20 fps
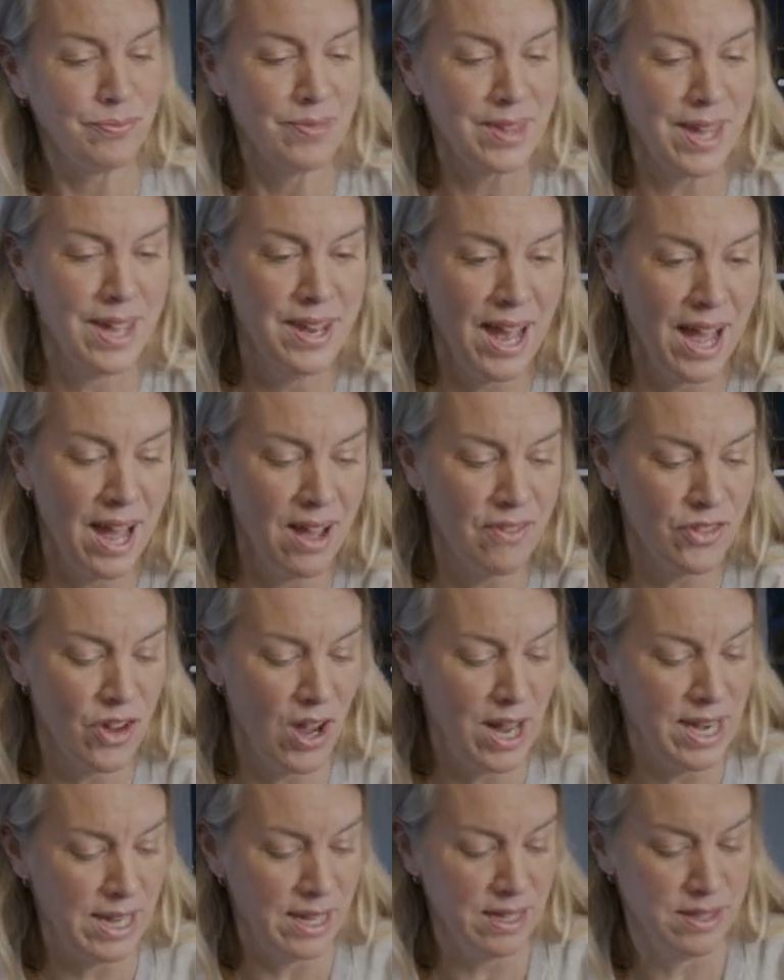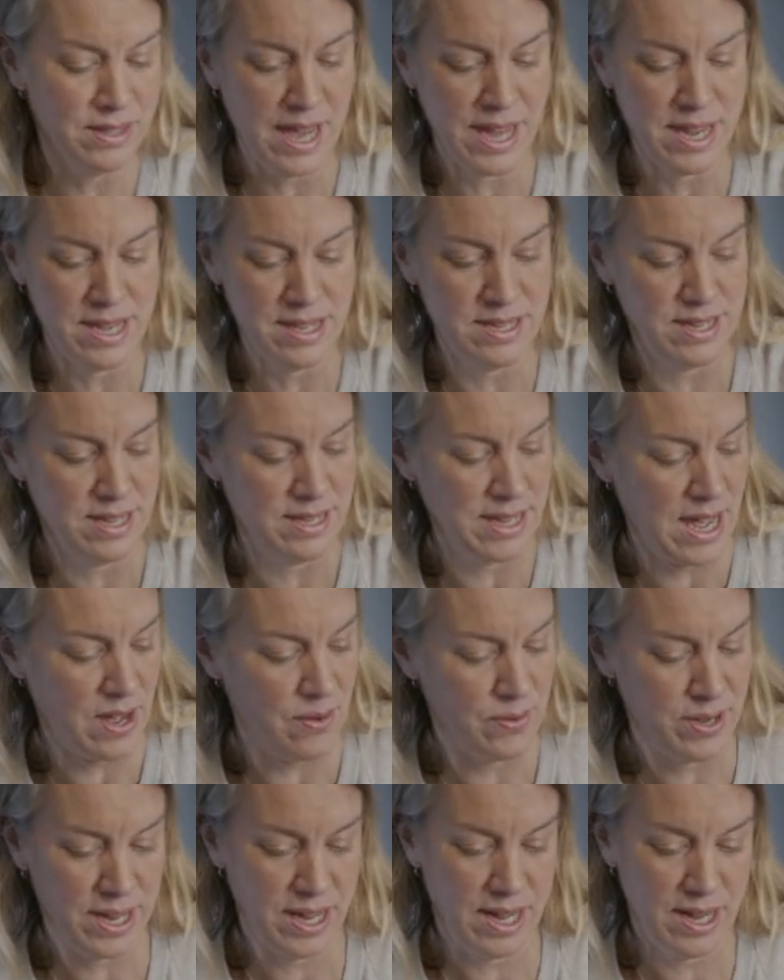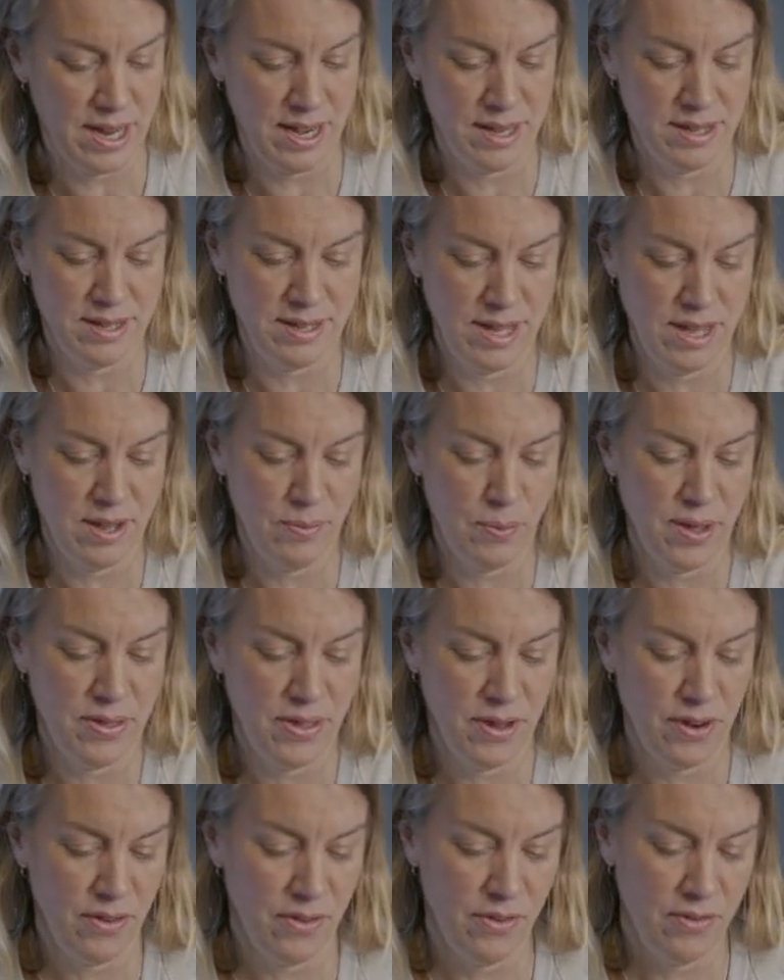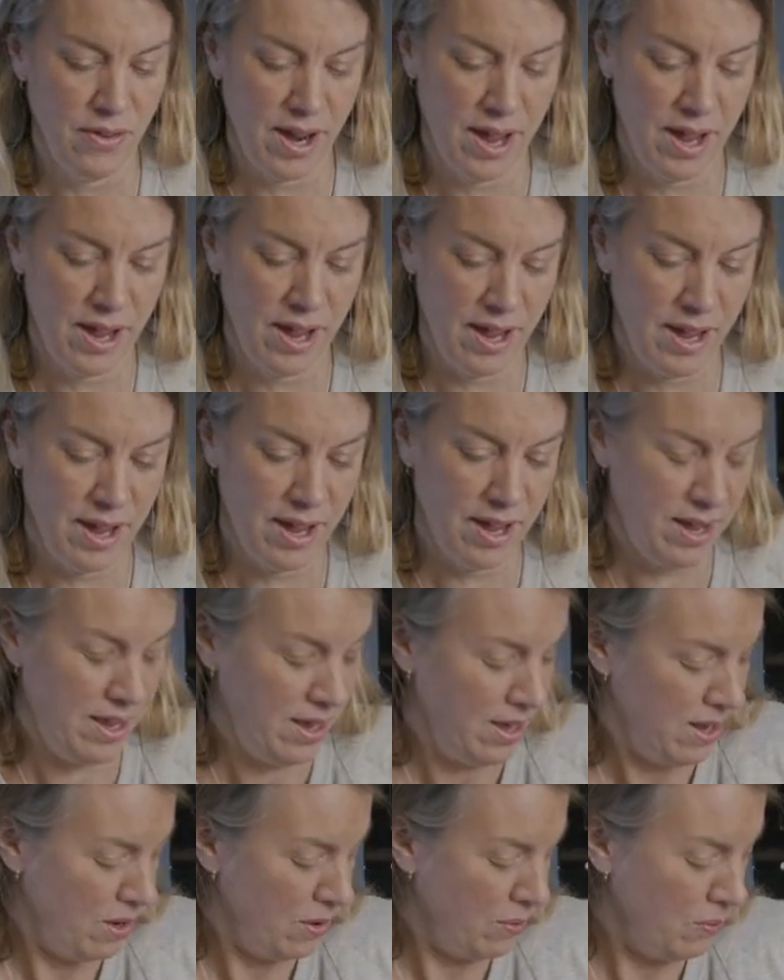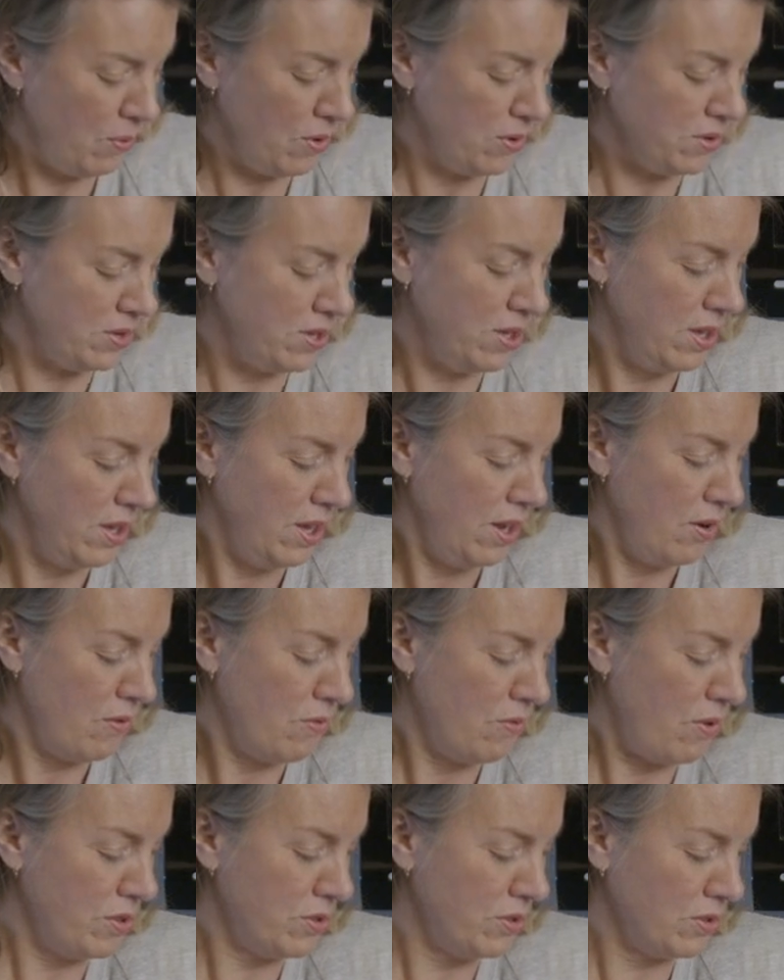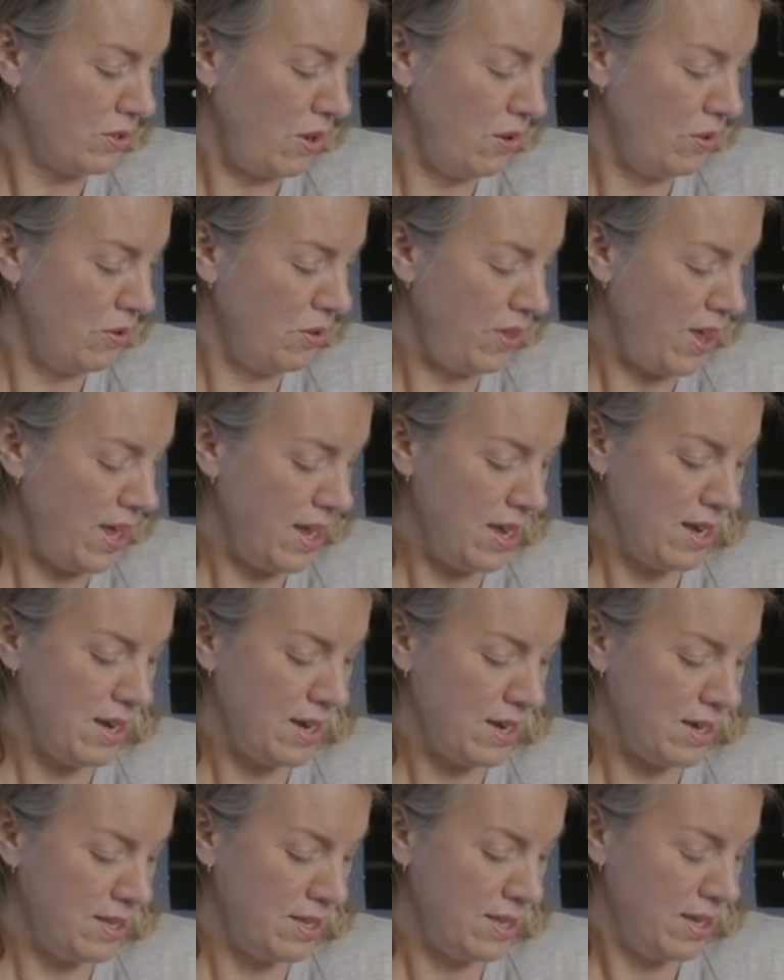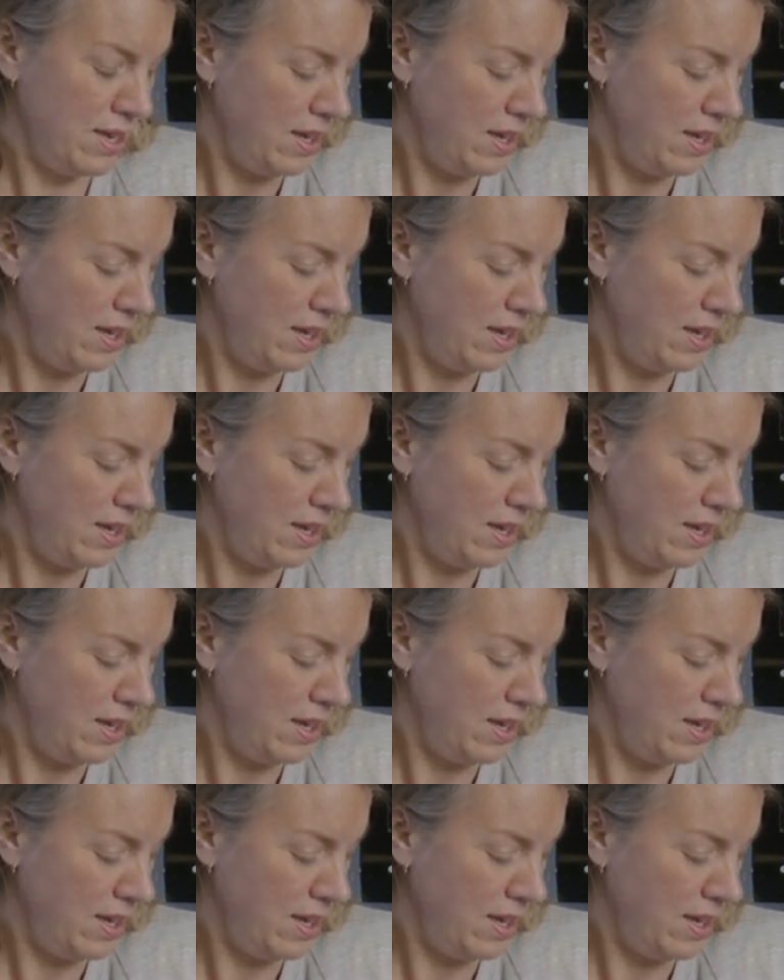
and I have got a little taster down here. Let's see whether what Roscoe thinks.